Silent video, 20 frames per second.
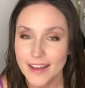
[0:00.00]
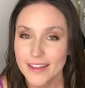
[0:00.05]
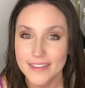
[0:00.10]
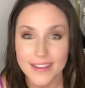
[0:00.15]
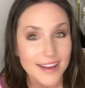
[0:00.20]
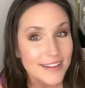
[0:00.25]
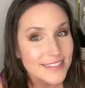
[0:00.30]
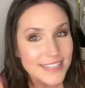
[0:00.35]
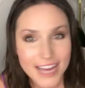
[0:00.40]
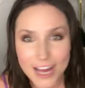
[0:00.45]

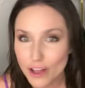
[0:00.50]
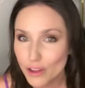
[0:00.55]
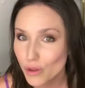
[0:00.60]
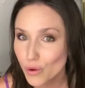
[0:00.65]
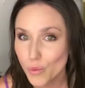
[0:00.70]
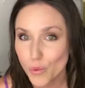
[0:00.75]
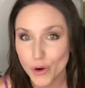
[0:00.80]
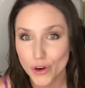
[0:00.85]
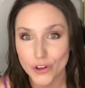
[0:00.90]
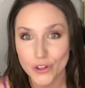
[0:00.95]
That's how the
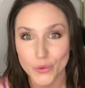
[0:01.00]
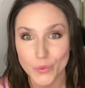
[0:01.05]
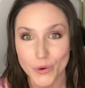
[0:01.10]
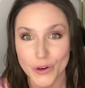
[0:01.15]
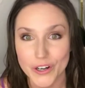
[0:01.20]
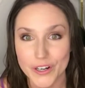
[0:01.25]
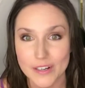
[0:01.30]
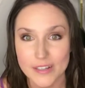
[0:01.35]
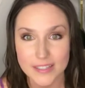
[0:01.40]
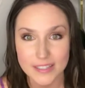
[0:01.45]
world
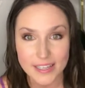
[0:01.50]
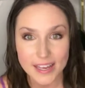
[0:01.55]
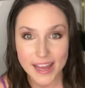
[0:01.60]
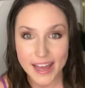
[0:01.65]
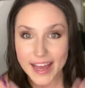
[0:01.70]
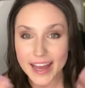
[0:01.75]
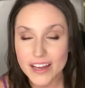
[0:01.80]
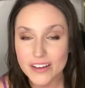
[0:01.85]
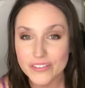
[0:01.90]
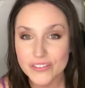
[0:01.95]
works.
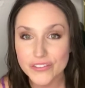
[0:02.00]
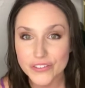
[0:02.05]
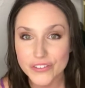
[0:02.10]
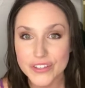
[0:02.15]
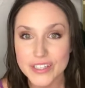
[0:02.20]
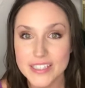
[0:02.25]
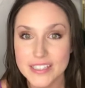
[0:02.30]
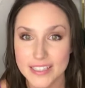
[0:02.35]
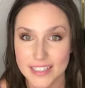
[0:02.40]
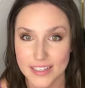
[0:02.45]

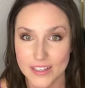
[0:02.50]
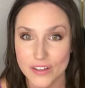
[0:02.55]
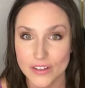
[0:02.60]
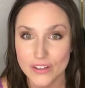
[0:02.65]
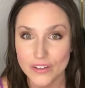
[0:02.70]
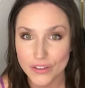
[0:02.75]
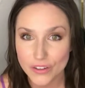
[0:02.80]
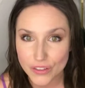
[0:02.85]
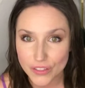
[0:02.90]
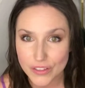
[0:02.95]
Every
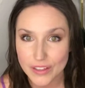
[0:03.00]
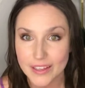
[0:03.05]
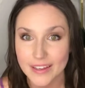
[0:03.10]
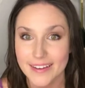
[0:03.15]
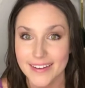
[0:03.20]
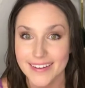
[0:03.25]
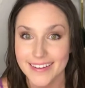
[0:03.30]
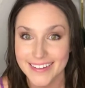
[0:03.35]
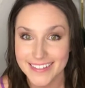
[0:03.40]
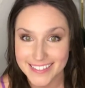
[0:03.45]
single
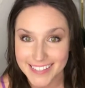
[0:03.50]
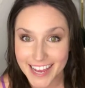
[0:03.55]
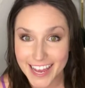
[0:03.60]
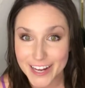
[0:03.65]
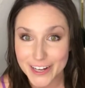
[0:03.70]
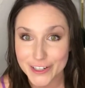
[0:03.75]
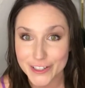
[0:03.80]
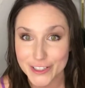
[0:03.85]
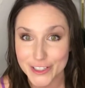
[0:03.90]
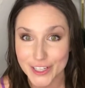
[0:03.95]
thing is
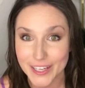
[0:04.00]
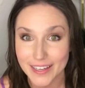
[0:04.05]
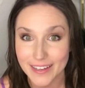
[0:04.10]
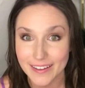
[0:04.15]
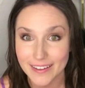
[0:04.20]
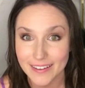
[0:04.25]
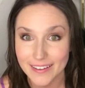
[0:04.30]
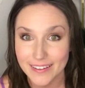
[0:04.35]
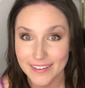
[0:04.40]
energy.